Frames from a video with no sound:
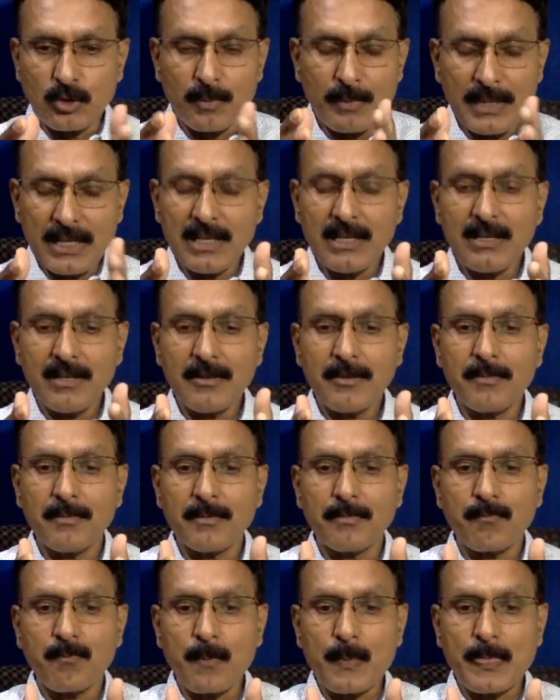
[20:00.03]
be
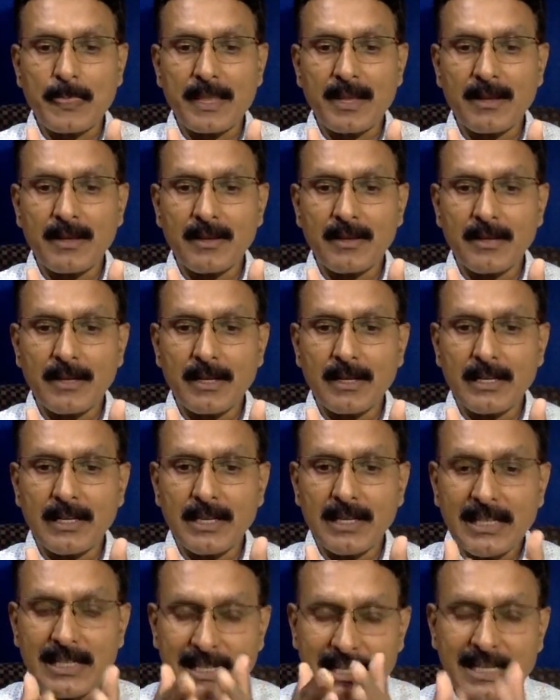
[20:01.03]

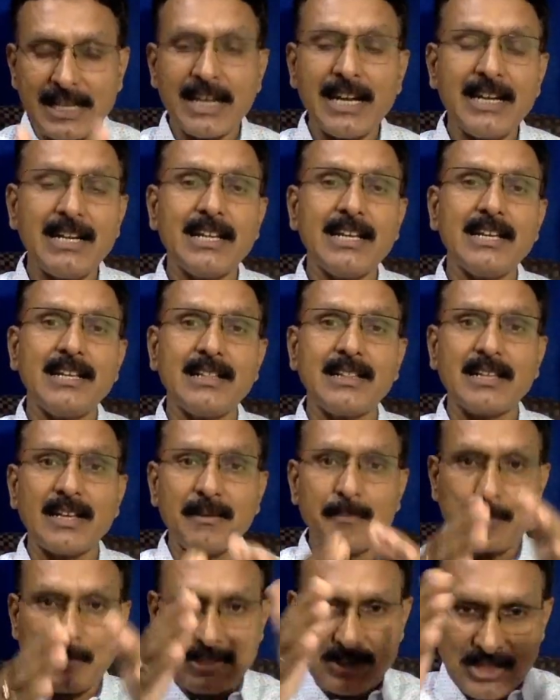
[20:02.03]
ingrained in
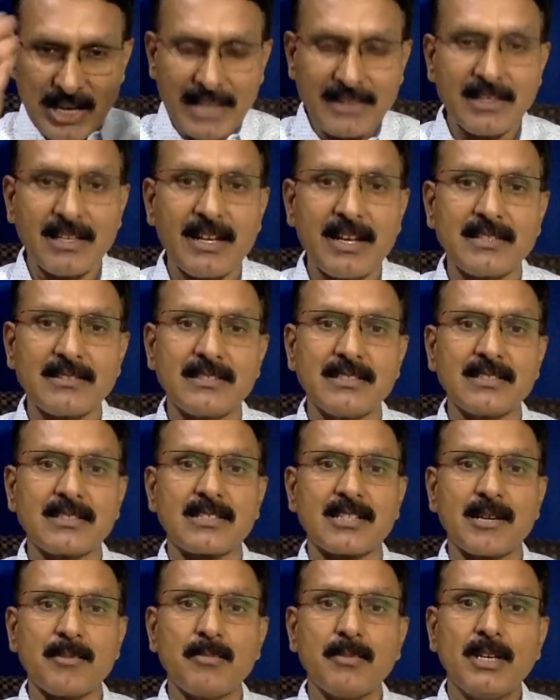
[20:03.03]
the panchayati raj
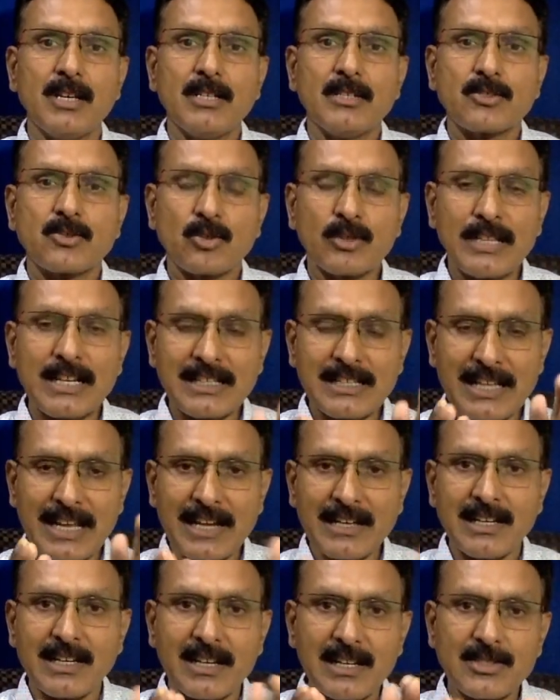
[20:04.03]
system, so that the
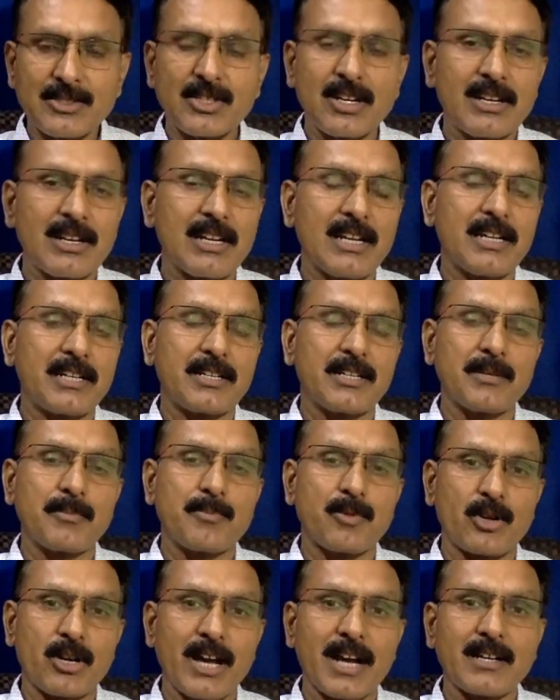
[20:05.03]
agricultural related
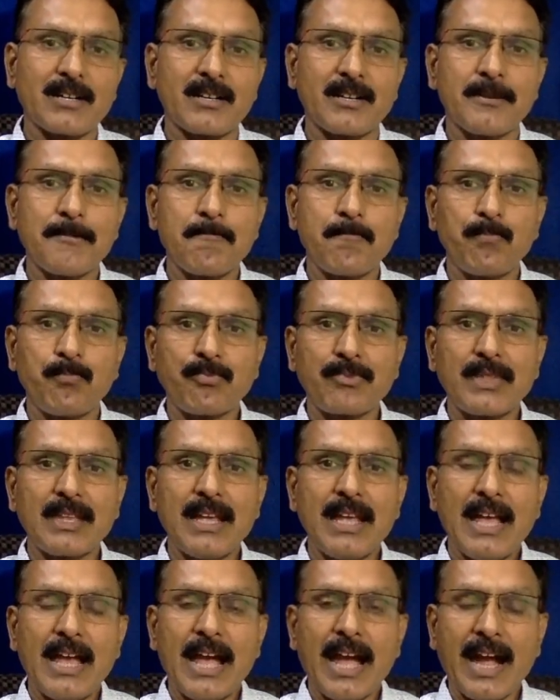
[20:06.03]
product
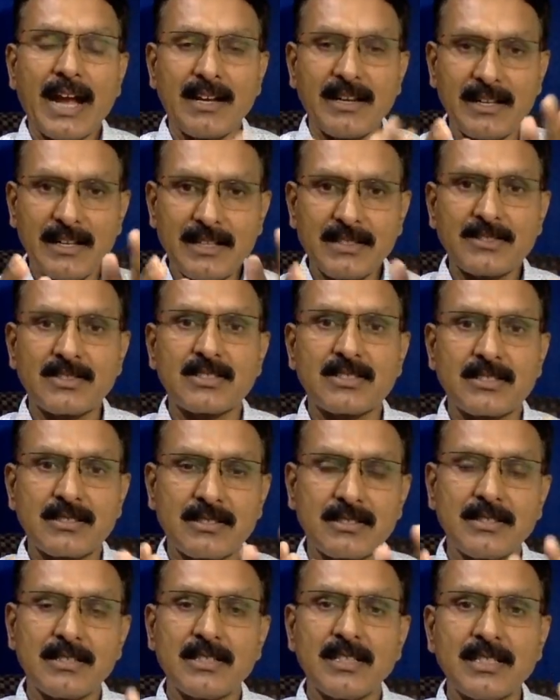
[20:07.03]
and its
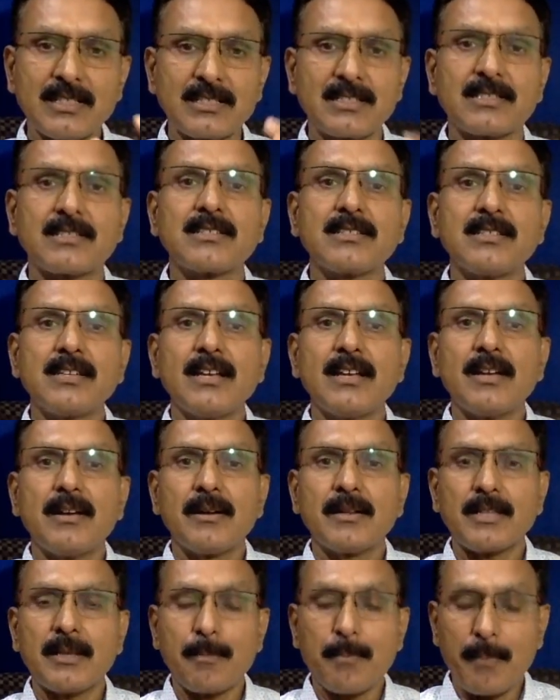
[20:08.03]

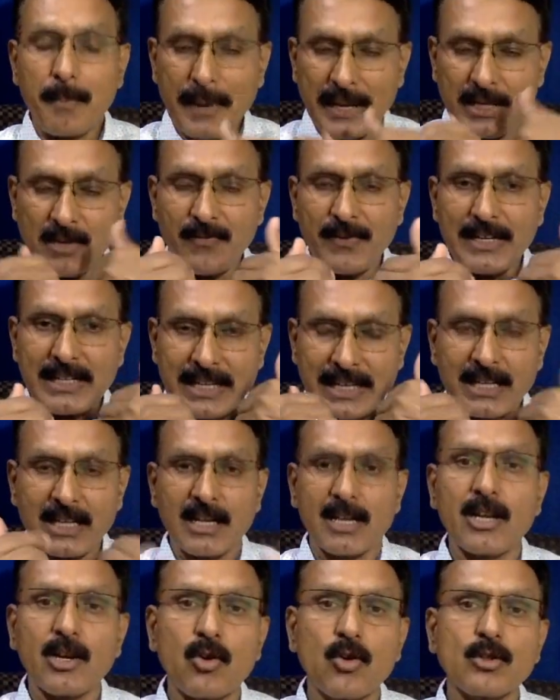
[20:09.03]
the benefit
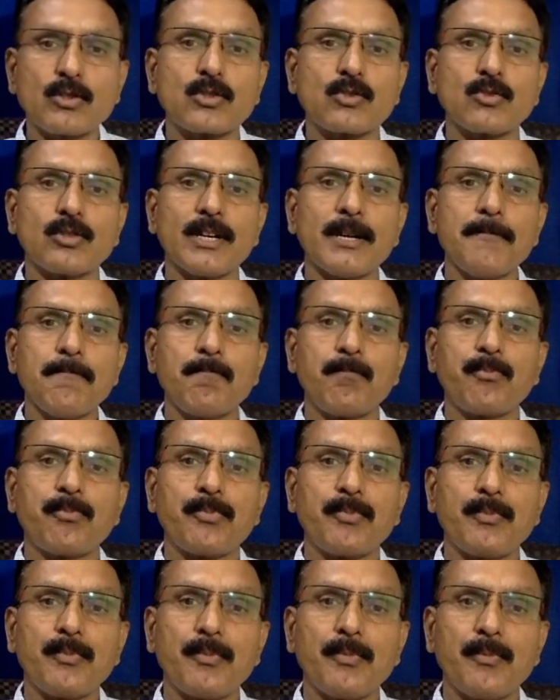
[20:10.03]
directly goes to the
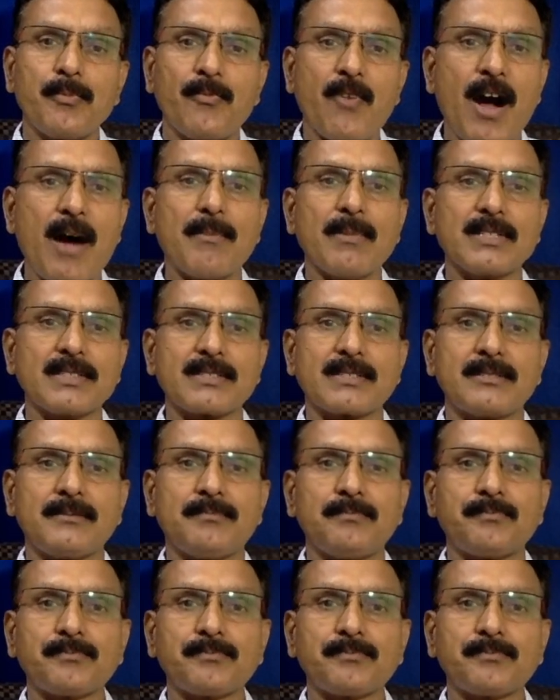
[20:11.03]
farmers.